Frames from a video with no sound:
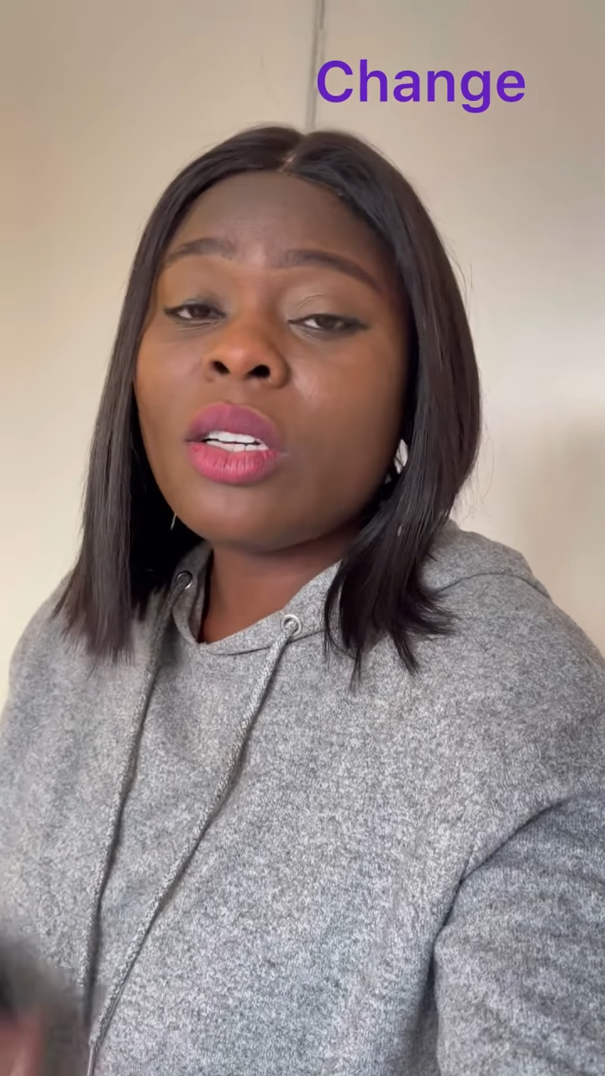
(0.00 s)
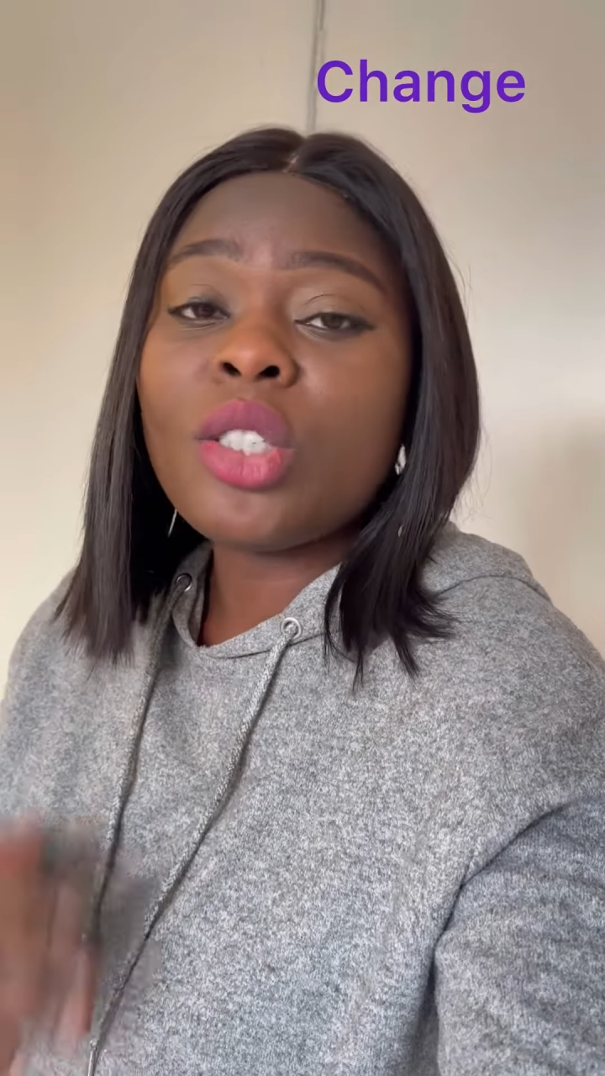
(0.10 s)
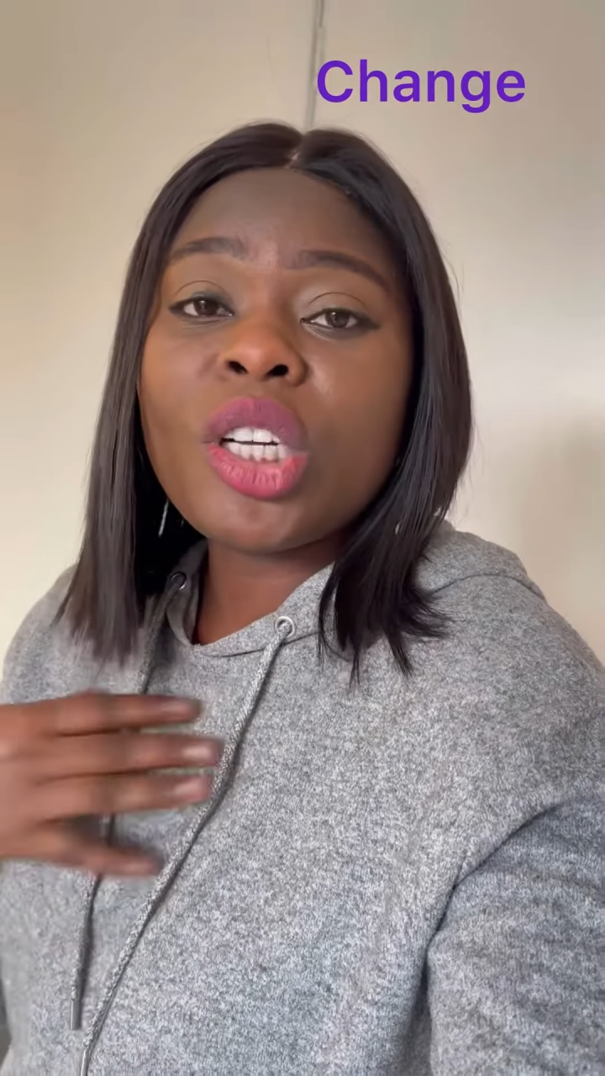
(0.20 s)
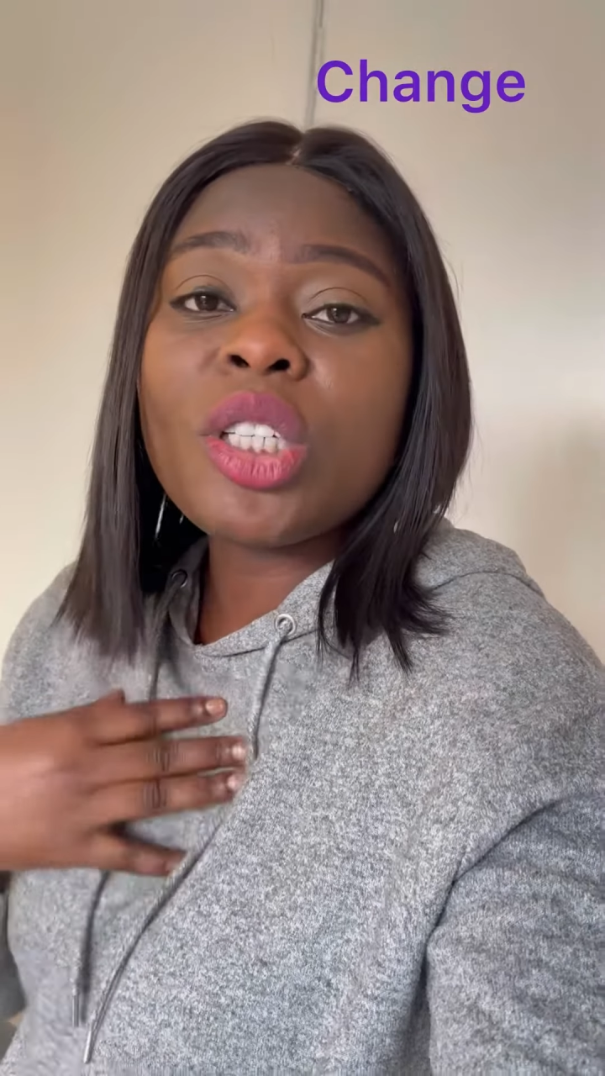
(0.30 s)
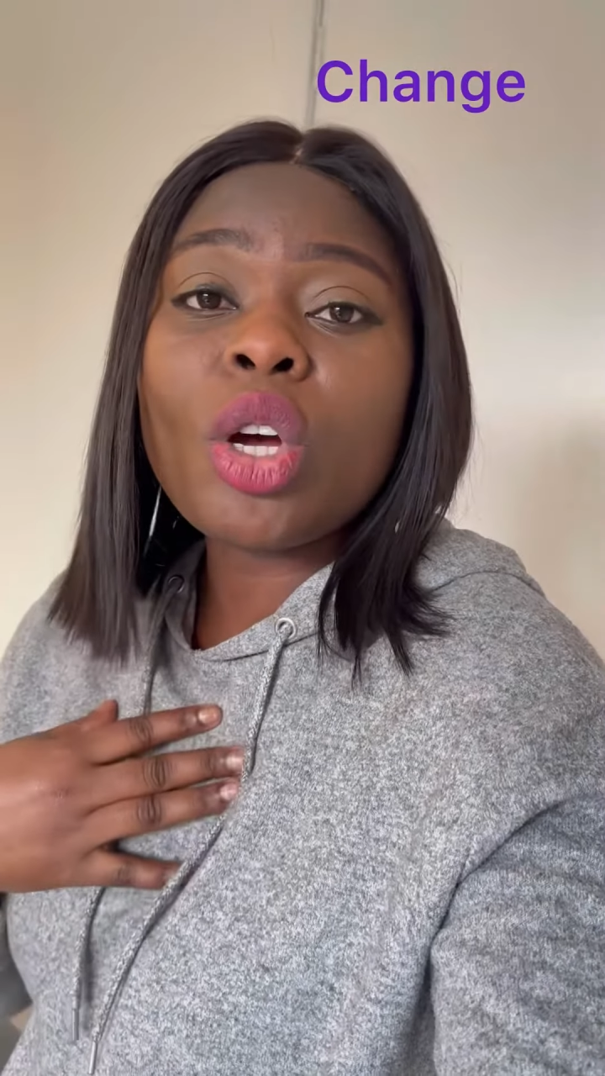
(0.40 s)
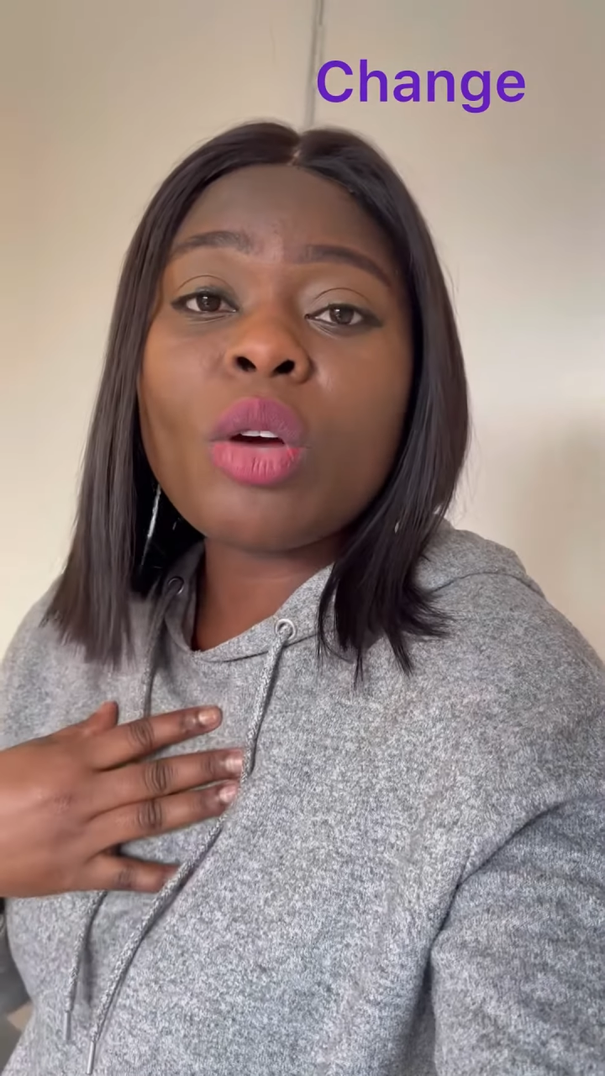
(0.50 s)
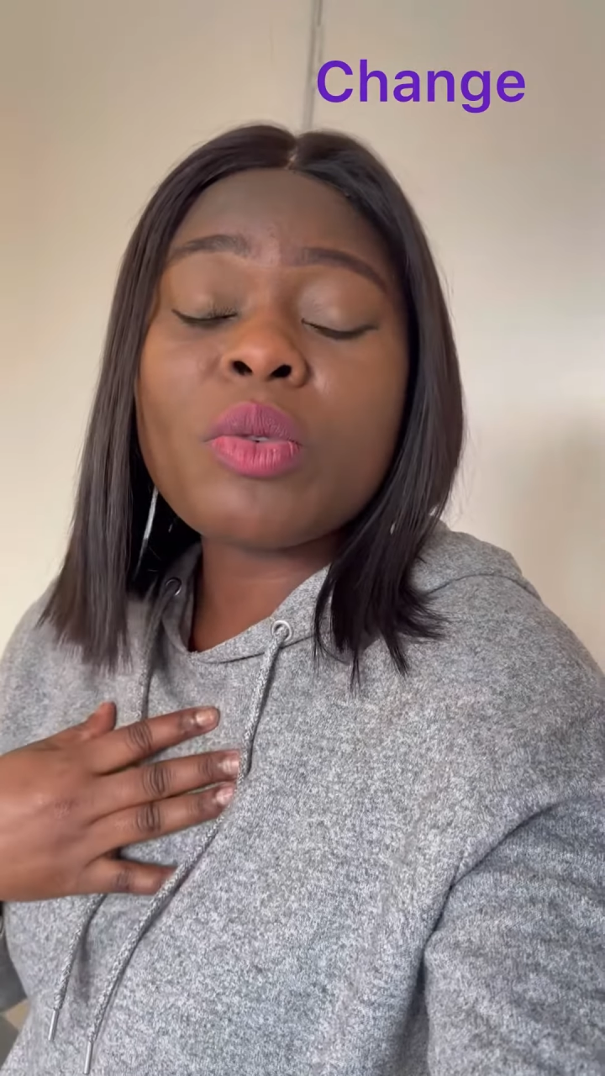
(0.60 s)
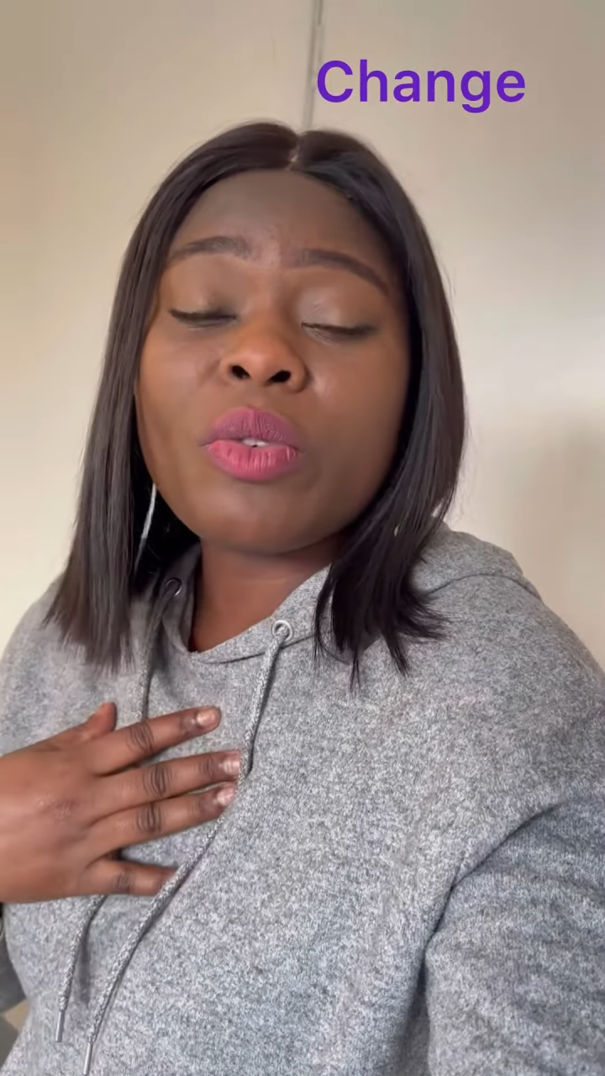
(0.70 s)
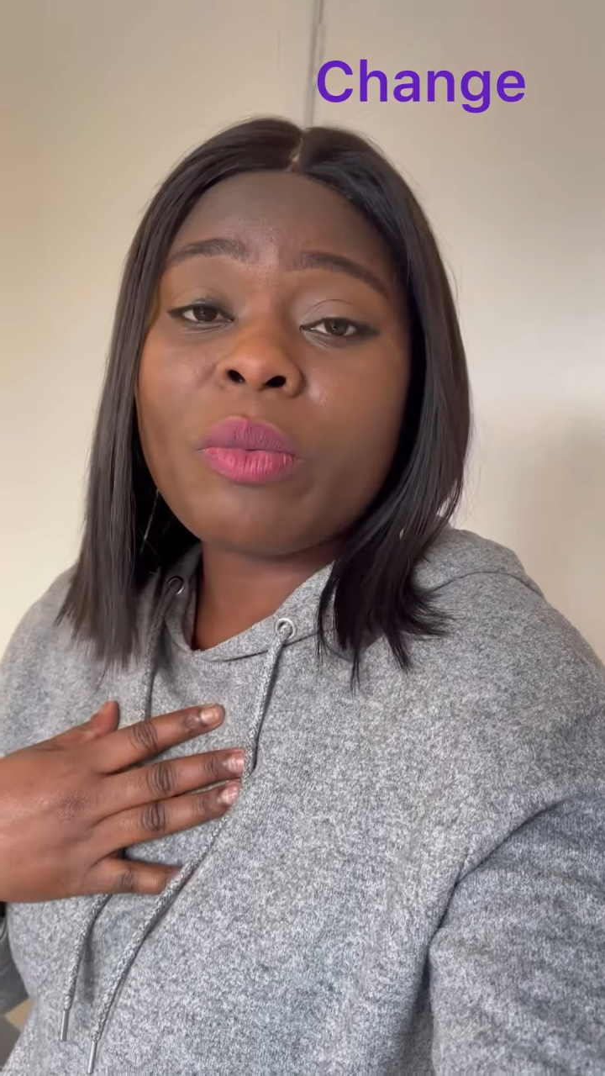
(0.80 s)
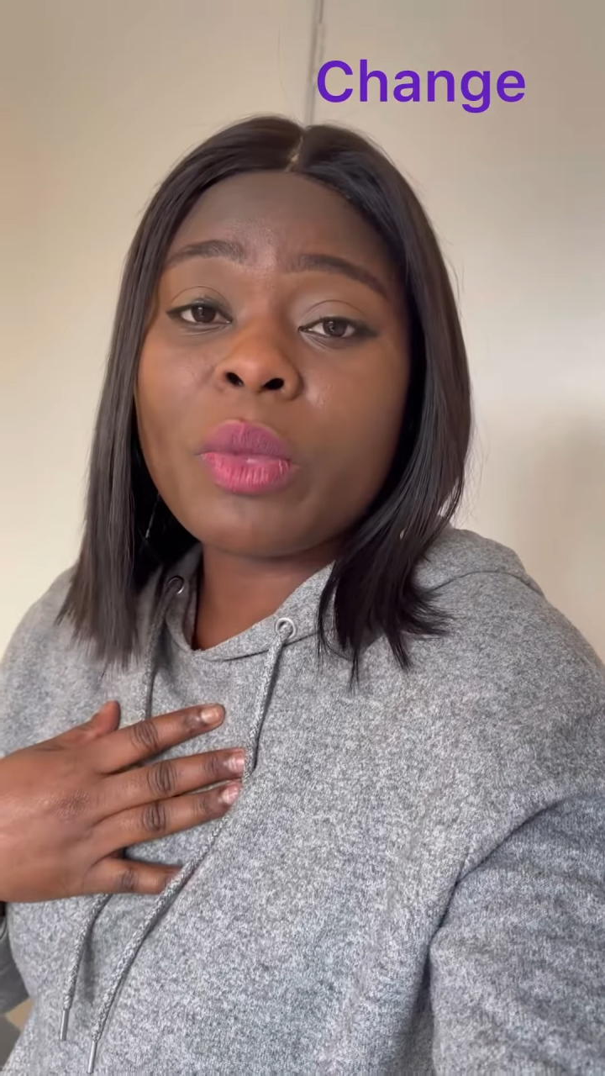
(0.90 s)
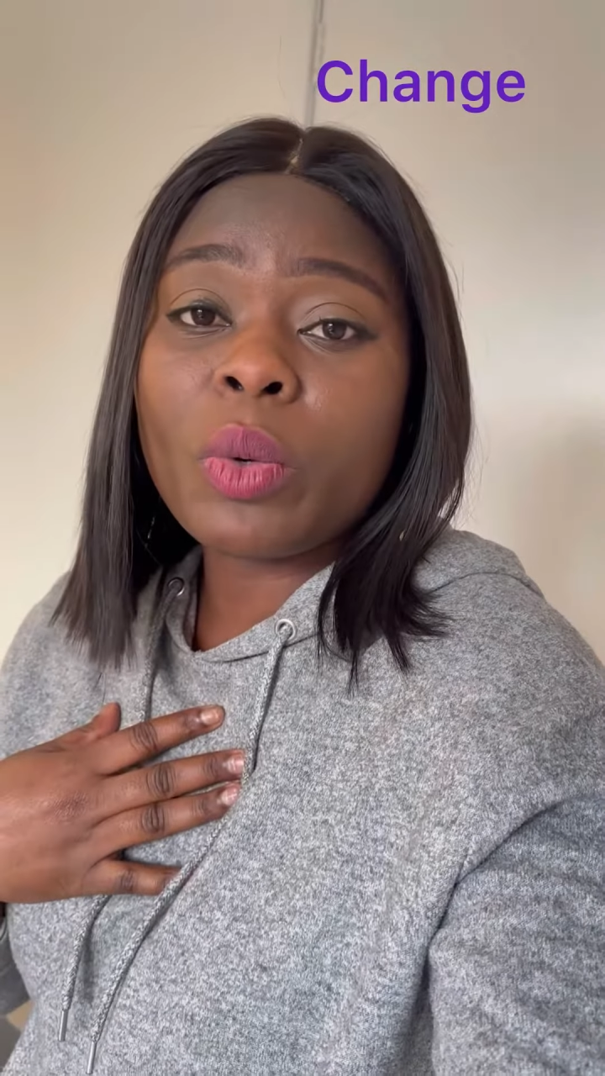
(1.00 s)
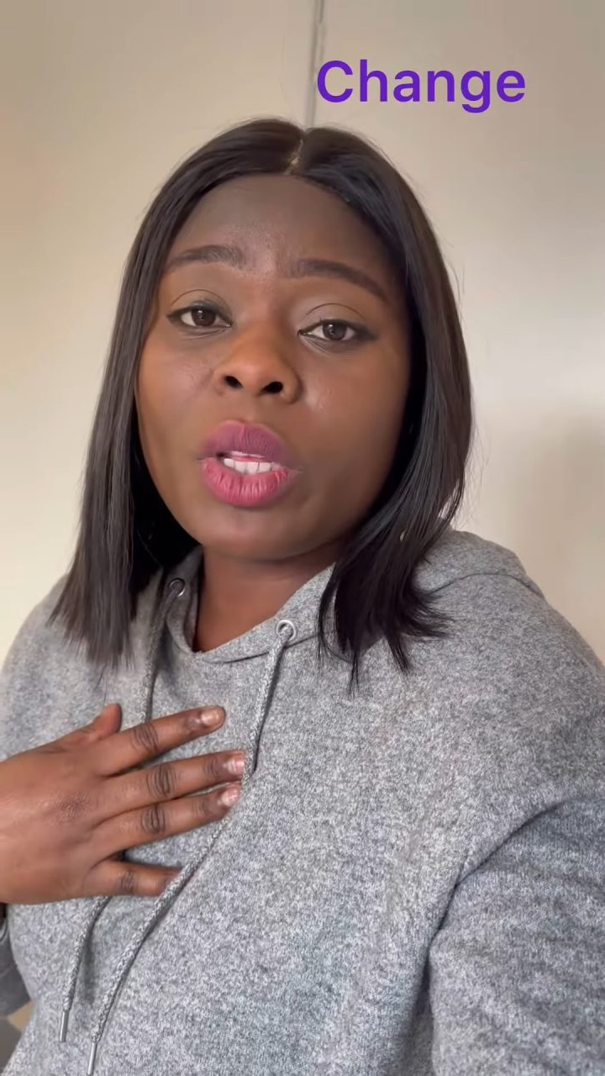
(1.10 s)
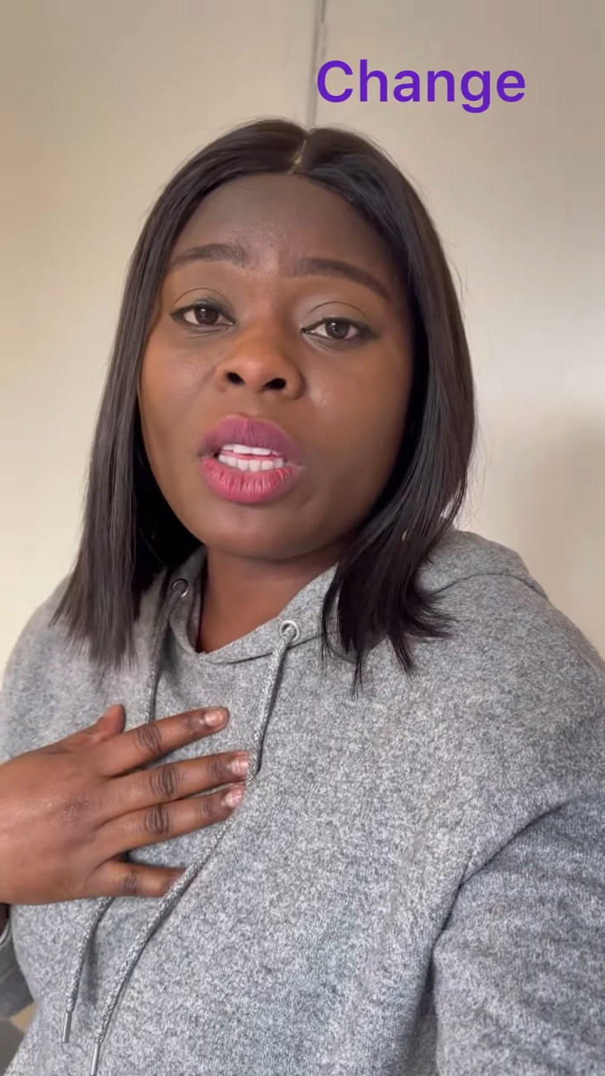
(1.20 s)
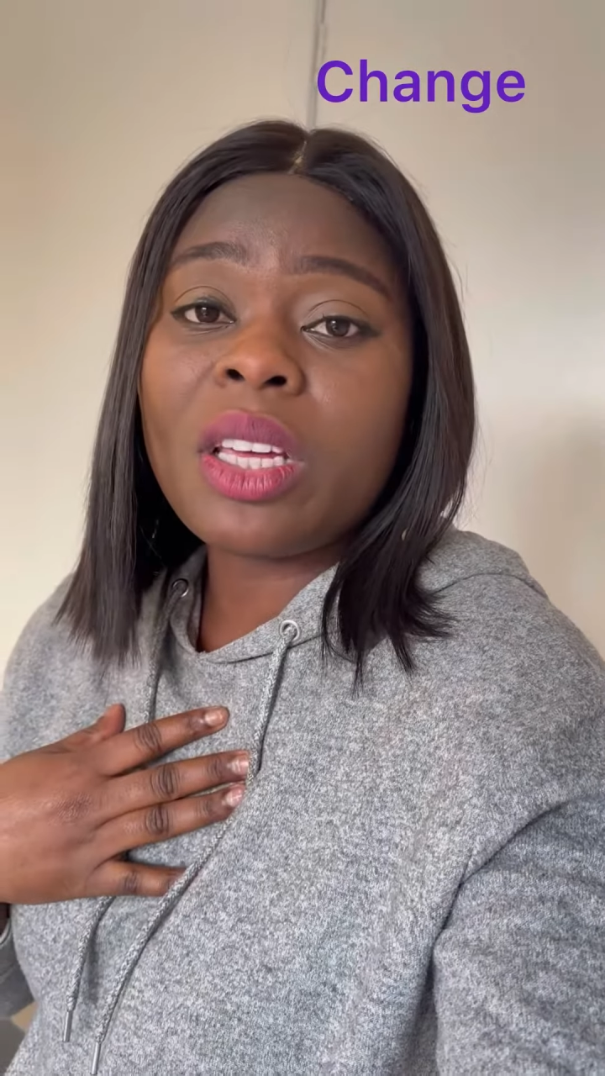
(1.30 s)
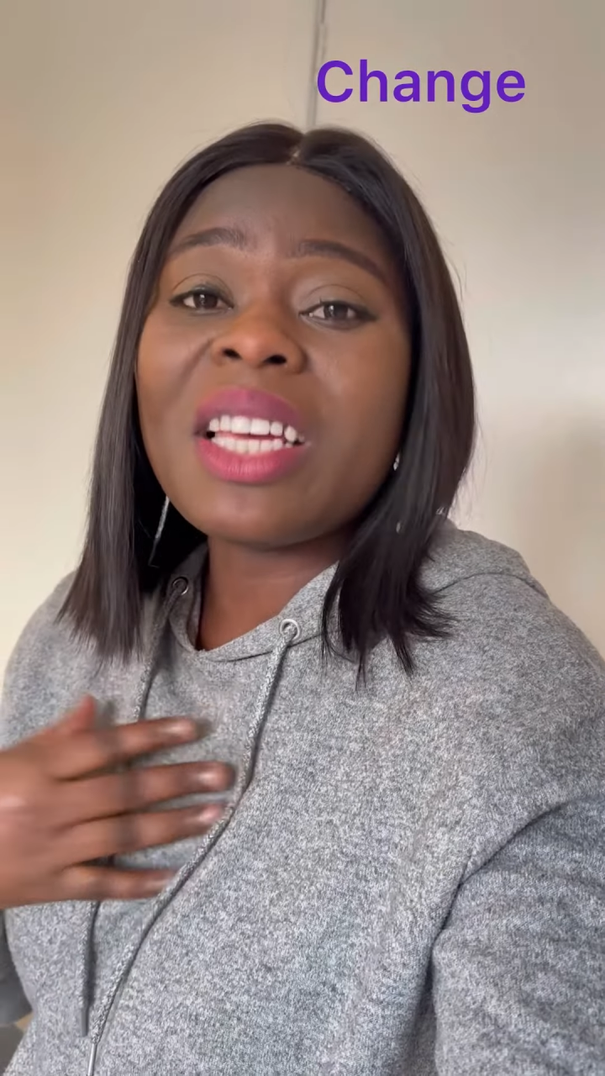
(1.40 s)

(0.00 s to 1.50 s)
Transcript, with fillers: Change comes from the within.